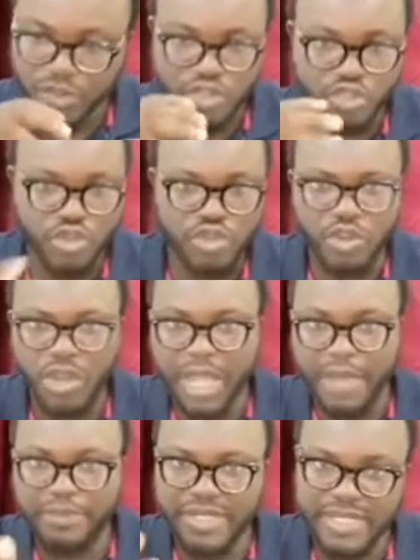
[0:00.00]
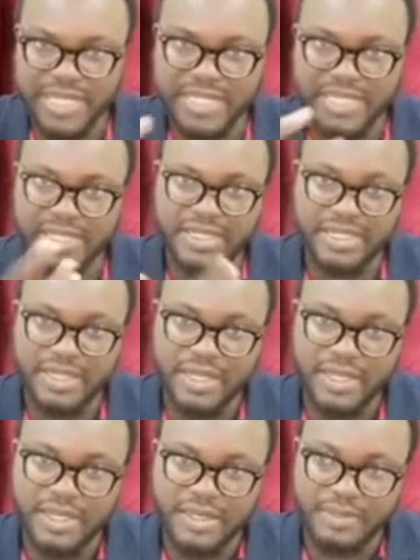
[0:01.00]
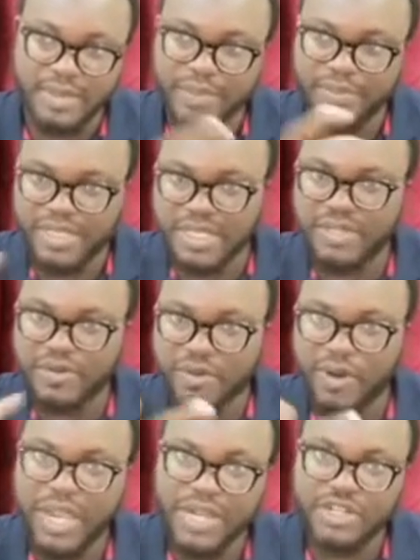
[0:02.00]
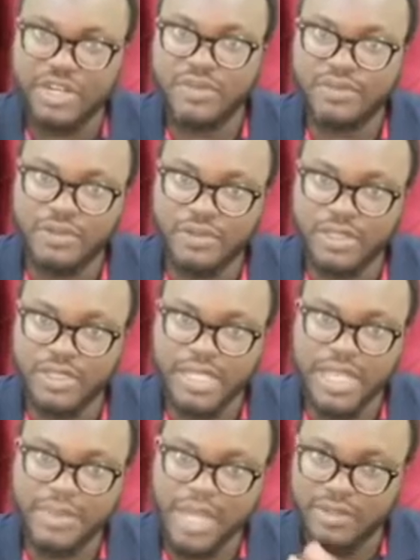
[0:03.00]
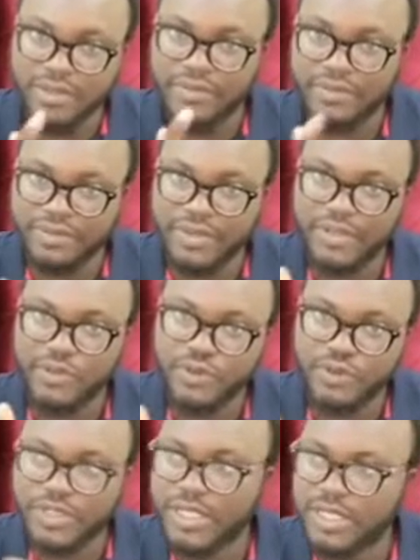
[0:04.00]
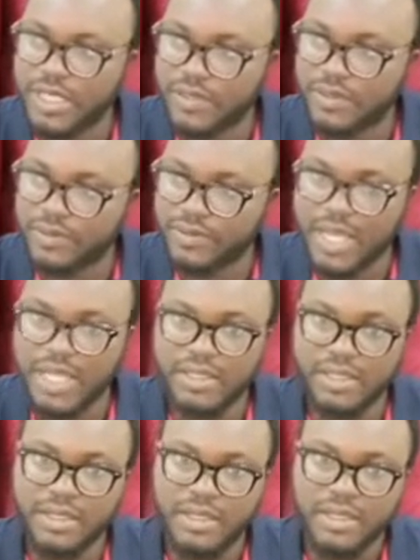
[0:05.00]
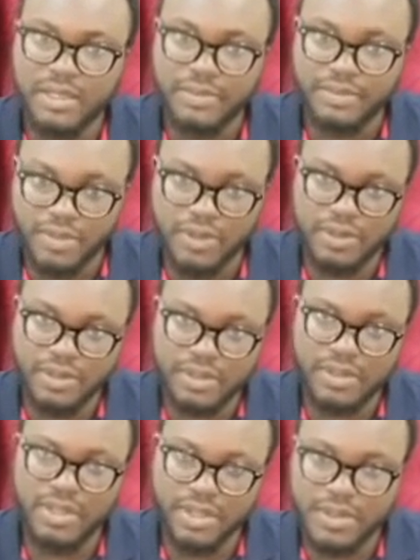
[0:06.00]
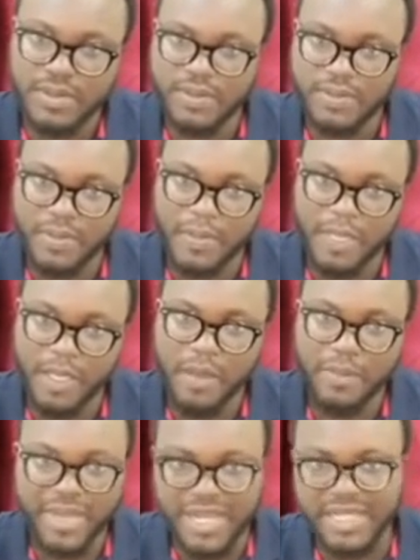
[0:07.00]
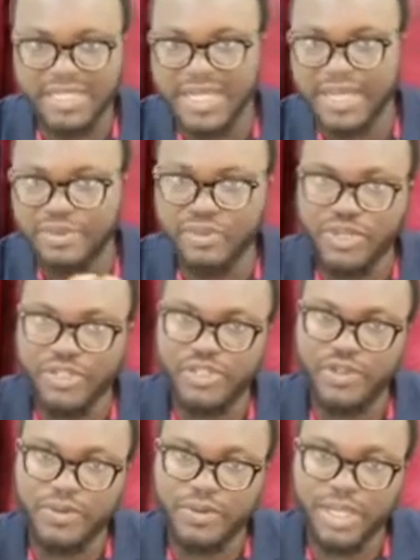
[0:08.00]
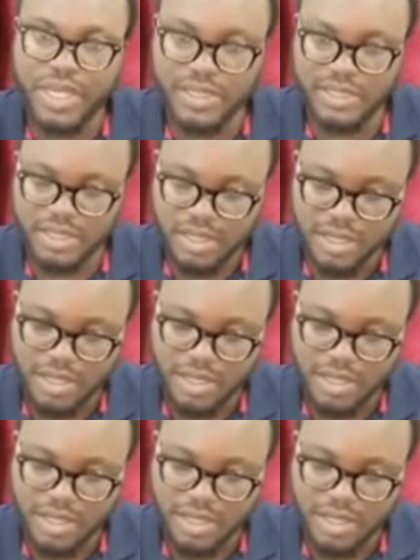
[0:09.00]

So you know how businesses, my business require travel all the time out of those states and all of that. But I'll make our time to ensure that